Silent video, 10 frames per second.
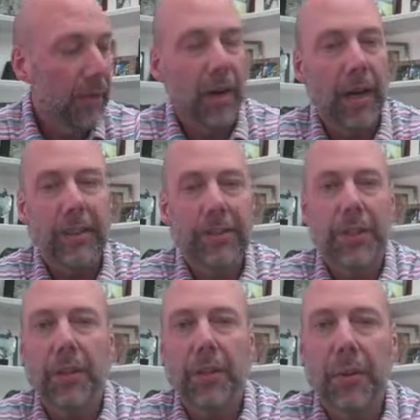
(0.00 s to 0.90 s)
Alright,
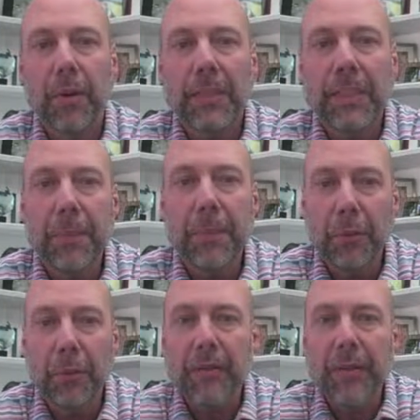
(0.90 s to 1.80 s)
so a
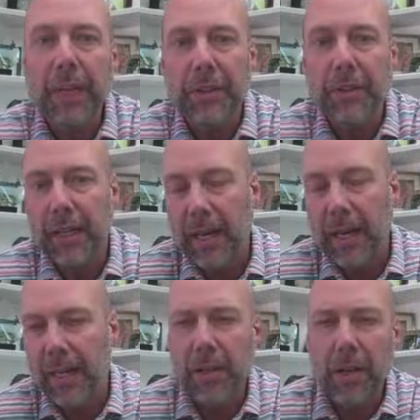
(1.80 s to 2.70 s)
typical renovation, and I'm
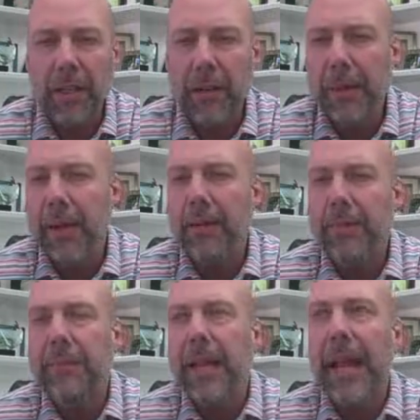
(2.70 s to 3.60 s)
not talking
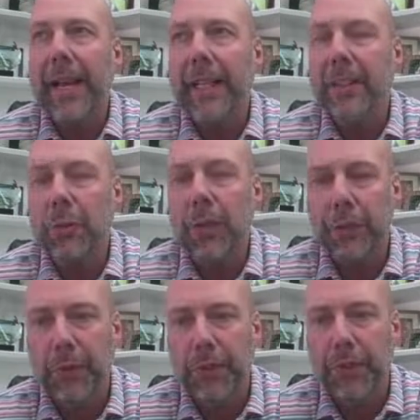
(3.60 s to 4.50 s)
about adding square
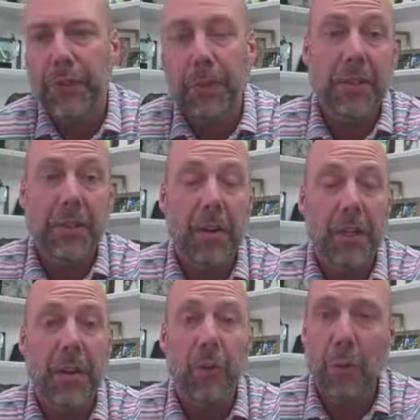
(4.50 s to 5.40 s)
footage, I'm not talking
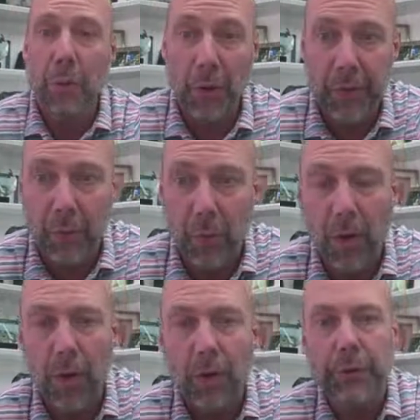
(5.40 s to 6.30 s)
about removing
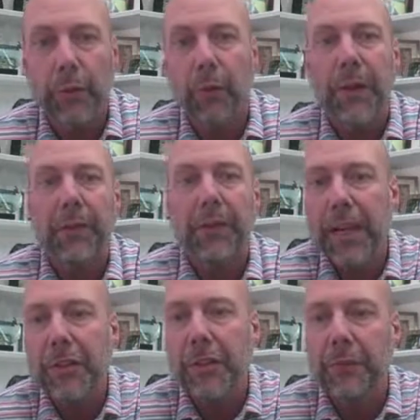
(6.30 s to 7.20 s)
walls or
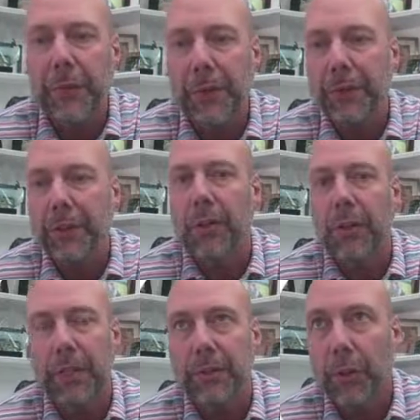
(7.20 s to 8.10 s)
foundation failure
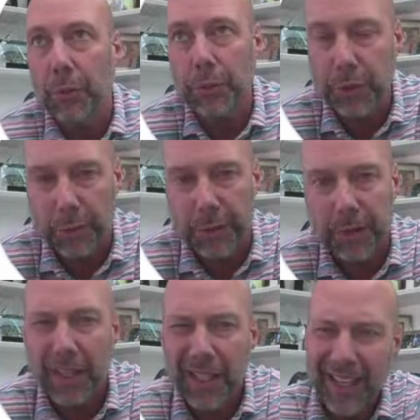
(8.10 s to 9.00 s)
or a new
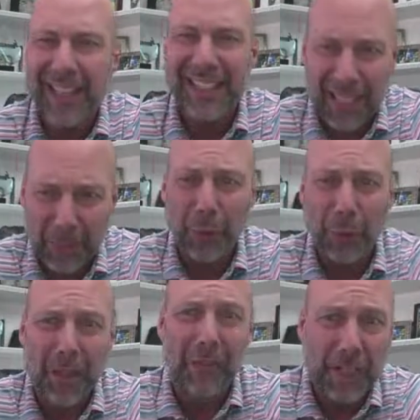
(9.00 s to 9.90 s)
sewer, a typical
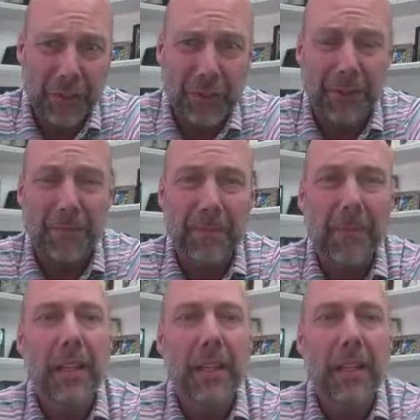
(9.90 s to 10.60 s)
renovation.